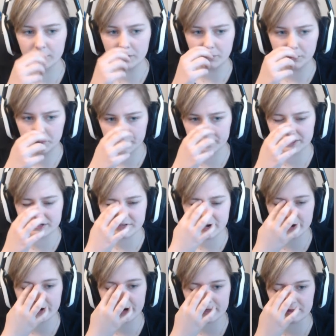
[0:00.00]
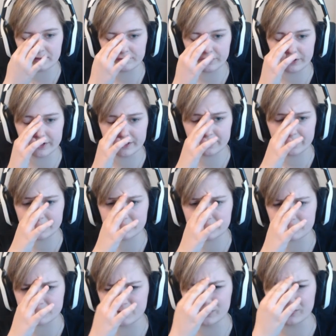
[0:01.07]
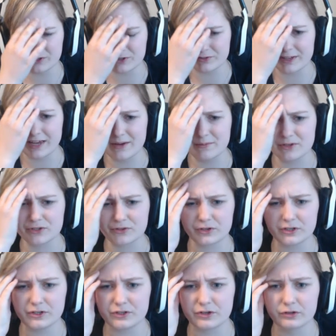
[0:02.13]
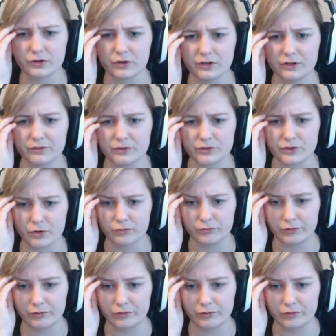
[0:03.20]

We interrogate the very latest knowledge of chemistry using low levels of